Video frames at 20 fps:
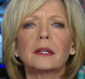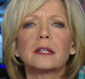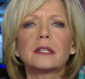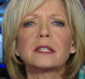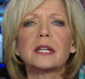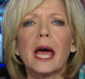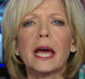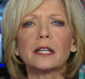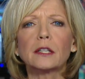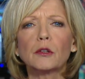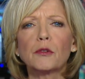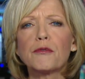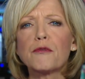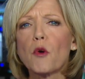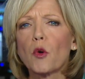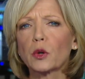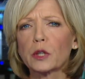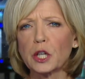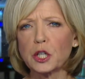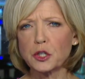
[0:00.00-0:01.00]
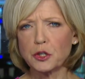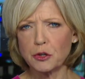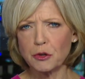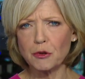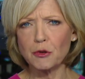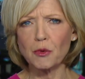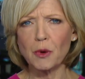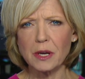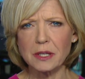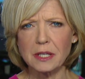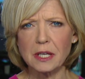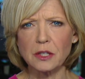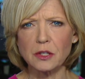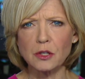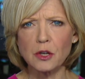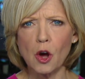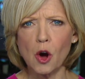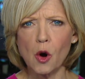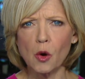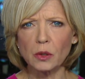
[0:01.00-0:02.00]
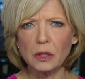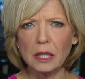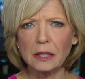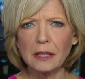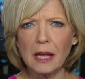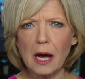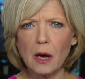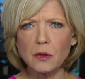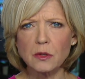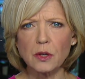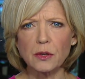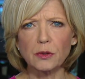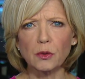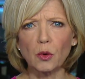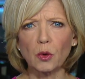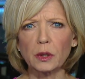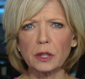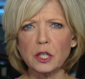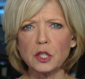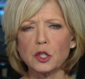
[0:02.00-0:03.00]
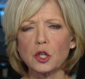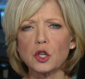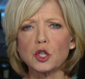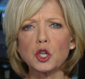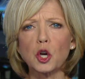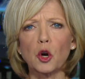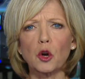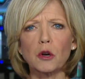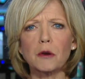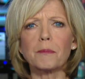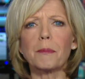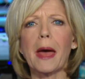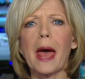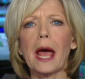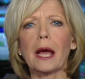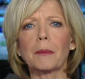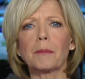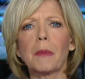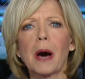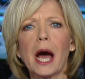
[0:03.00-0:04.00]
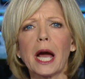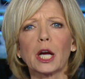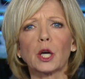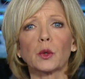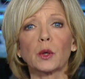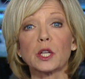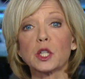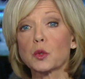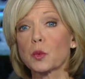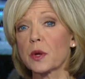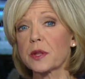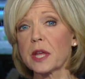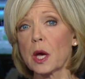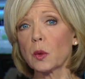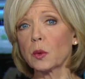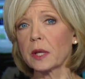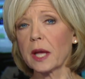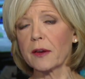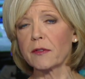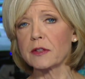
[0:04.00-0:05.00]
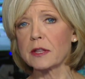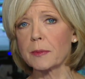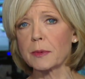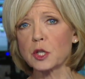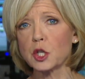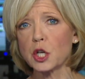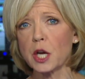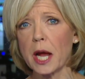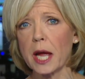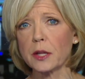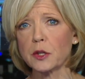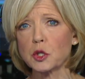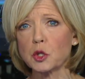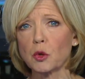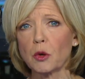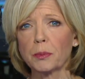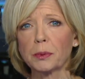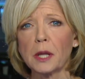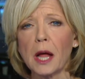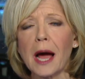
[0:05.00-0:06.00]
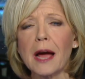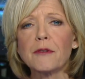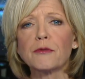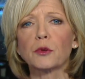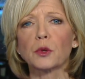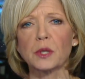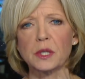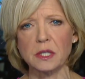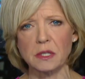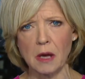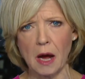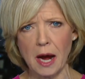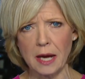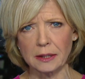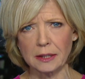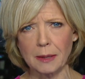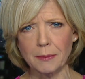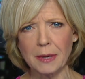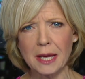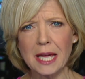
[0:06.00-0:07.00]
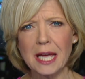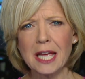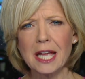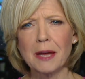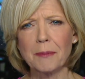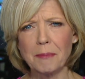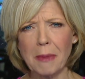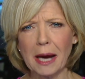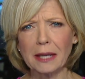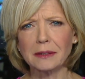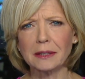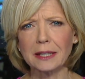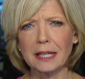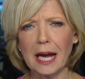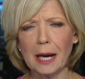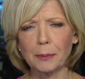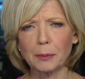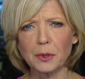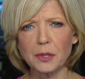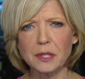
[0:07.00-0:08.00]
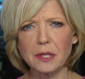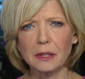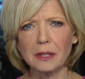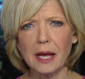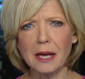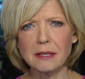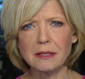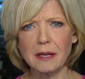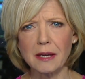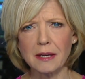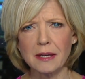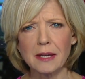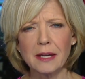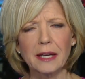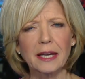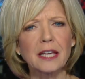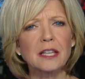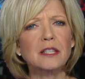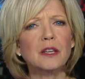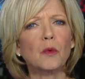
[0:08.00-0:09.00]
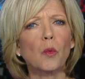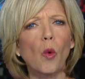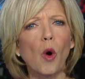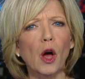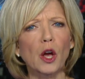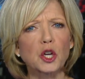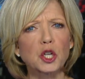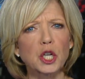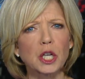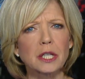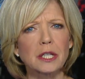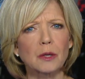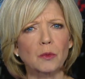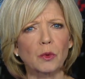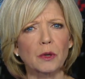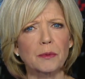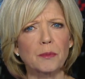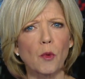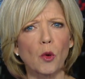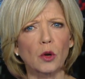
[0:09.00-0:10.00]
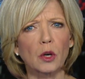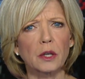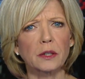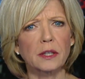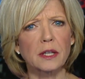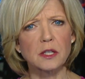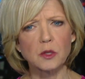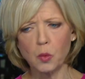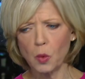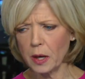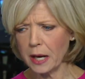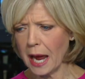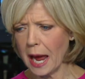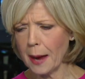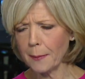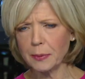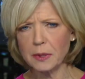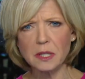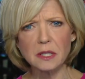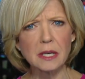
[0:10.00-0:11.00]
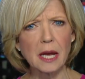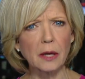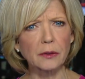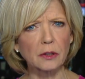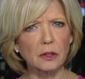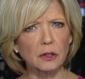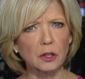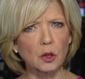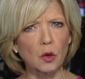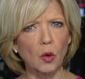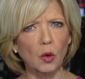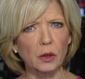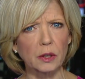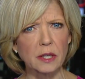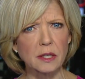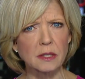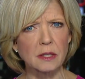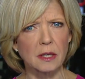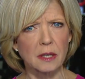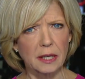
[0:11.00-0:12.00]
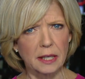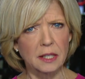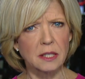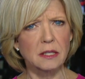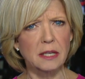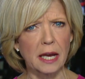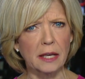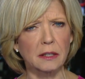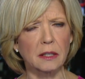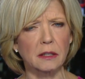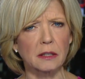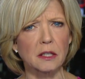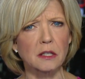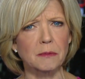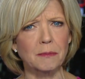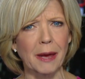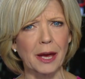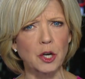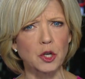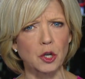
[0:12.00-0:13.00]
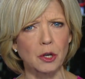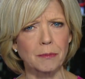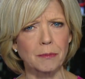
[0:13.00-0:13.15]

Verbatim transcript: Title 42, as it's known, allows authorities to turn back migrants without giving them a chance to apply for asylum. Makda Ghebreslassie is in Washington with more on this. What happens now that the court has uh, extended this measure,